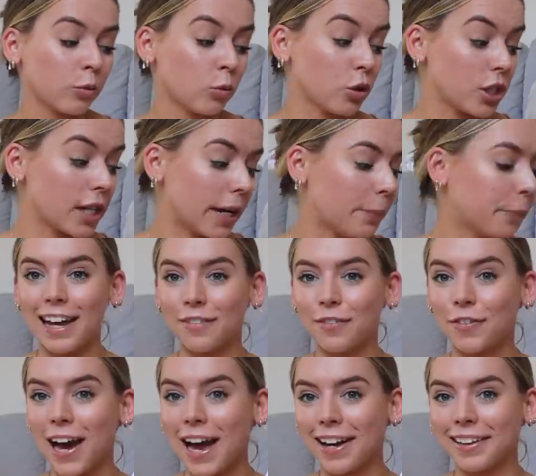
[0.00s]
we'll see. And
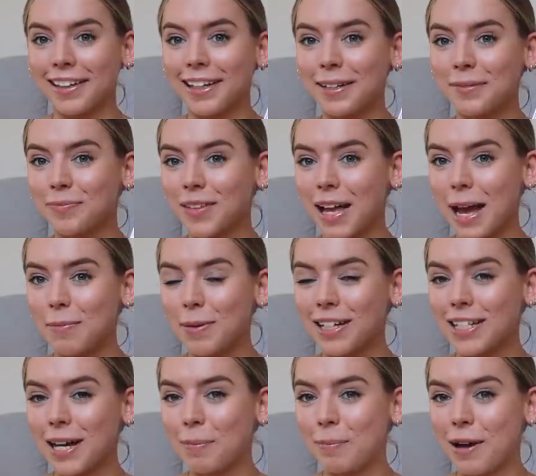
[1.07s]
finally, I
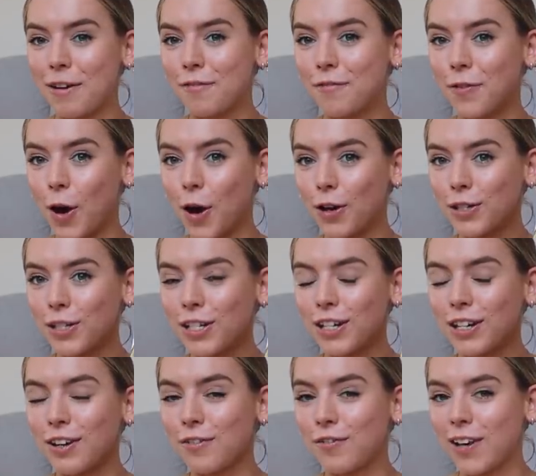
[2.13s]
picked up my first
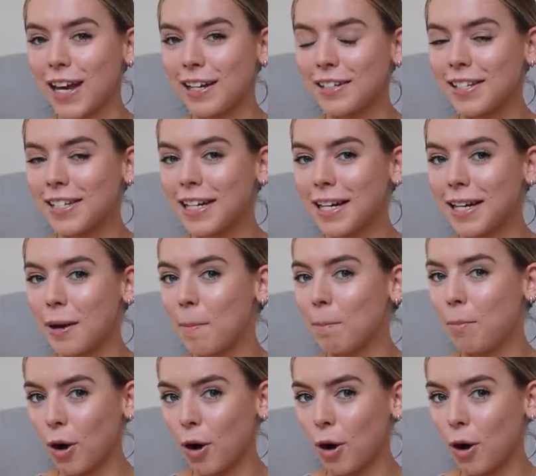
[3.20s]
fantasy